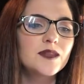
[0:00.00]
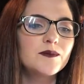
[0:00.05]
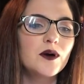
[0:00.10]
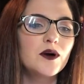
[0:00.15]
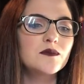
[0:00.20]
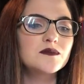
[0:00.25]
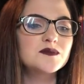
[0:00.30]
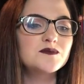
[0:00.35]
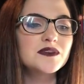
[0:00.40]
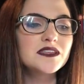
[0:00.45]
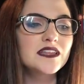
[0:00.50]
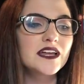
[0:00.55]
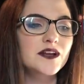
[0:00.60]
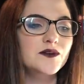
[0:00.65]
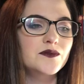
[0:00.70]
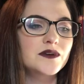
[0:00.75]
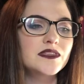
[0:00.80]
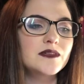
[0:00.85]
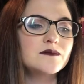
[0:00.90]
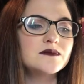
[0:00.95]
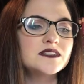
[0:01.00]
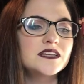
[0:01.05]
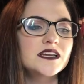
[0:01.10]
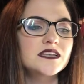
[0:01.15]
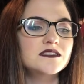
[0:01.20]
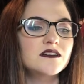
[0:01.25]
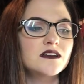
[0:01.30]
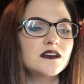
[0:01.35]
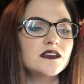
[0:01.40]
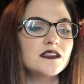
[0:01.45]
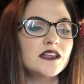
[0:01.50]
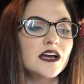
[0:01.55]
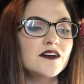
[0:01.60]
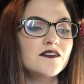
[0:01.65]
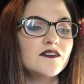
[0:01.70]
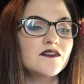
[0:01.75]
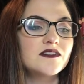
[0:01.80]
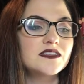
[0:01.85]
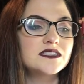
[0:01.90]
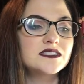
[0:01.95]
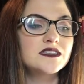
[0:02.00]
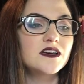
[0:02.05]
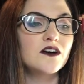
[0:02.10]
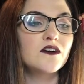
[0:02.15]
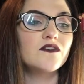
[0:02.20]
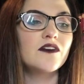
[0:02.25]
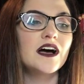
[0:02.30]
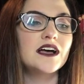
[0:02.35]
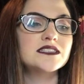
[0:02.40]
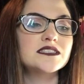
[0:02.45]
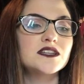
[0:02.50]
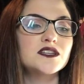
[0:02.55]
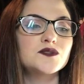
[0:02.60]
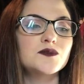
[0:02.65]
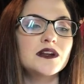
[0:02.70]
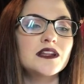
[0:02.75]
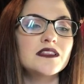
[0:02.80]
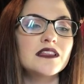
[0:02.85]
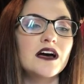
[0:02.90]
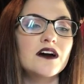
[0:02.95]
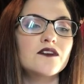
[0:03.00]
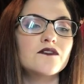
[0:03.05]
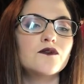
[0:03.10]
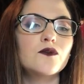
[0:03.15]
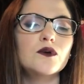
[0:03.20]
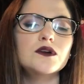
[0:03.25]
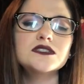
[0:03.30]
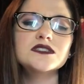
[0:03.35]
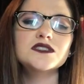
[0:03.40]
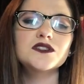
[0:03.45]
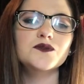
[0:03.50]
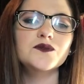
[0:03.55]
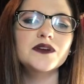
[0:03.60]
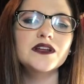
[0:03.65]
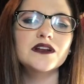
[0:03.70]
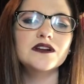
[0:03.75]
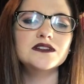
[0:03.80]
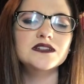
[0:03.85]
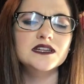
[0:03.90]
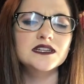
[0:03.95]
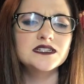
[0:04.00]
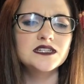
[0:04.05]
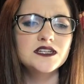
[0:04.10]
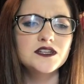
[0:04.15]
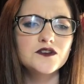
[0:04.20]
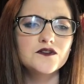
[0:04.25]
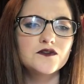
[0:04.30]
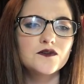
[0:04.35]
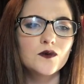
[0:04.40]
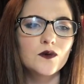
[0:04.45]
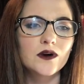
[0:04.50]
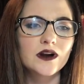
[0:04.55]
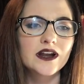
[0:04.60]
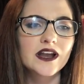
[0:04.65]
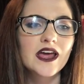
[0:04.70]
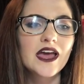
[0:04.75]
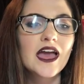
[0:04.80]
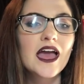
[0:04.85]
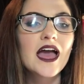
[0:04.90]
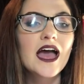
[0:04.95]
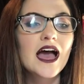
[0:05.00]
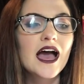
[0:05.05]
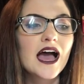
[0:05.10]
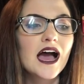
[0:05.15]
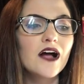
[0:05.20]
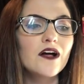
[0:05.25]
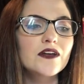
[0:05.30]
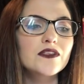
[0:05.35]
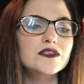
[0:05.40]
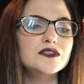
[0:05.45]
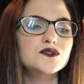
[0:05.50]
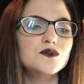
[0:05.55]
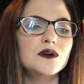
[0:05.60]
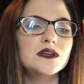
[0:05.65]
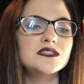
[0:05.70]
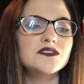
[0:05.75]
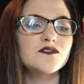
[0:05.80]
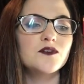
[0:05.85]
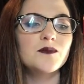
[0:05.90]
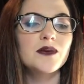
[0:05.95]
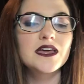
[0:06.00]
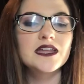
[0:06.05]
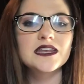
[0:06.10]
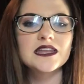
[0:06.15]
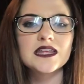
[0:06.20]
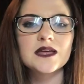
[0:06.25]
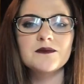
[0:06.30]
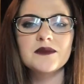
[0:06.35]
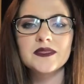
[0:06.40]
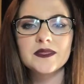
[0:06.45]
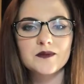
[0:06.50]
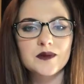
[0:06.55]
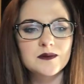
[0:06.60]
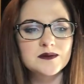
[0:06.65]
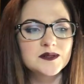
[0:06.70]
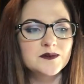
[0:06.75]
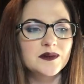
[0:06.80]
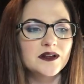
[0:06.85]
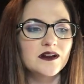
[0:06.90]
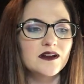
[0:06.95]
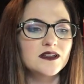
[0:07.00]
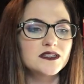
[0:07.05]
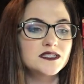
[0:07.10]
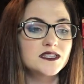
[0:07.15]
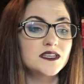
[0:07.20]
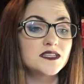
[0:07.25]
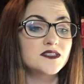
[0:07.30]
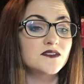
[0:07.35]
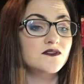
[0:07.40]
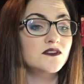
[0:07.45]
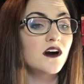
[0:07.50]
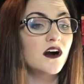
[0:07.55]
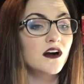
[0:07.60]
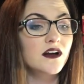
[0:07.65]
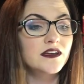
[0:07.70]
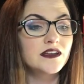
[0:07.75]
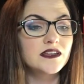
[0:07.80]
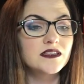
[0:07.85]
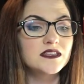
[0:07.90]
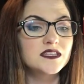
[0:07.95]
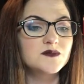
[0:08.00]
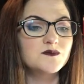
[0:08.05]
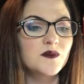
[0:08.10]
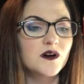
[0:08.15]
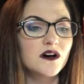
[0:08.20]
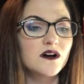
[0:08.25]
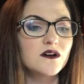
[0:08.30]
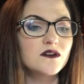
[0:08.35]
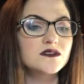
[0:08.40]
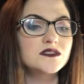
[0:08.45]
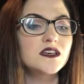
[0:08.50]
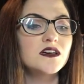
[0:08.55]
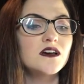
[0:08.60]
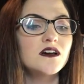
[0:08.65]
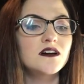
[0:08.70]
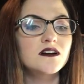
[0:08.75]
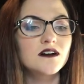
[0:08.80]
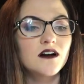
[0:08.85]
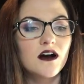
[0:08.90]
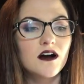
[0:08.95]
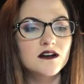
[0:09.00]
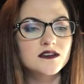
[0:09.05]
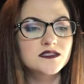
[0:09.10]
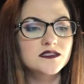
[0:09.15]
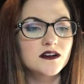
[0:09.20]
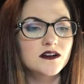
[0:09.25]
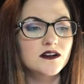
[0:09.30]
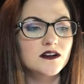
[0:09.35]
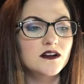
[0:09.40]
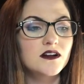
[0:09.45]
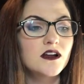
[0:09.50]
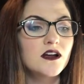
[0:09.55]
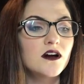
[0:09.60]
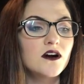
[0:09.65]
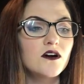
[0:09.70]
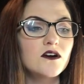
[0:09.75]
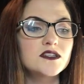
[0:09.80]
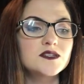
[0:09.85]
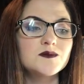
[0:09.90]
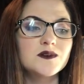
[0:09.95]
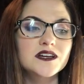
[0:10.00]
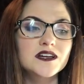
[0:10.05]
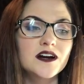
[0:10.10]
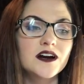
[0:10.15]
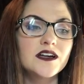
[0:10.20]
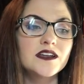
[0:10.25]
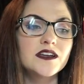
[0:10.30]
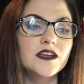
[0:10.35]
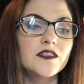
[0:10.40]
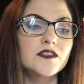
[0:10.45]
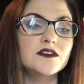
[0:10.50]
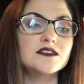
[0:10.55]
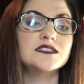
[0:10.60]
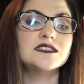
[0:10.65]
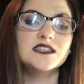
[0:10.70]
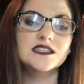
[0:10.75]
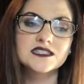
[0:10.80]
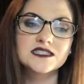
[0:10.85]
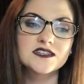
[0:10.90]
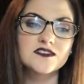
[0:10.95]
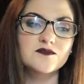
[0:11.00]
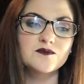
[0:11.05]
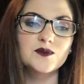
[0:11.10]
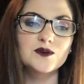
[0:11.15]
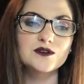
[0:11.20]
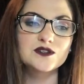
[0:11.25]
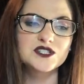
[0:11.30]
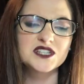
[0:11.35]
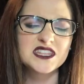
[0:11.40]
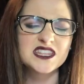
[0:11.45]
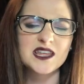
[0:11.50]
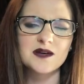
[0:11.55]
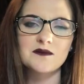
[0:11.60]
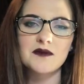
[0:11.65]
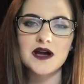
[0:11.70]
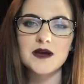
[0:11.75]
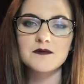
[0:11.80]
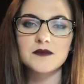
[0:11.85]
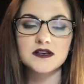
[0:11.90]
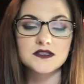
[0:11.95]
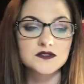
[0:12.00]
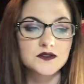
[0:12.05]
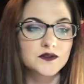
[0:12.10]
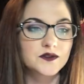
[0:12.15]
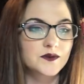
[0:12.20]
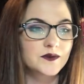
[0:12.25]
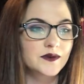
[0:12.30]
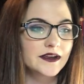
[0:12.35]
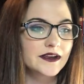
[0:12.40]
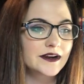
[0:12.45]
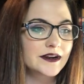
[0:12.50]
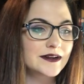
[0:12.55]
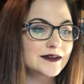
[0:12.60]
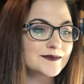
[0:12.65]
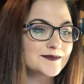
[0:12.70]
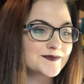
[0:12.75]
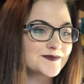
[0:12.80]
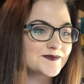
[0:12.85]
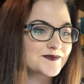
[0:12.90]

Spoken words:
The poem's beat-like rhythm takes on a life of itself as it is read aloud and forces the reader to continue forward, howling the stories of humanity amid the abrupt appearances of cock and endless balls, cocksucker, ultimate cunt, and other sensitive bullshit that might muzzle the reader.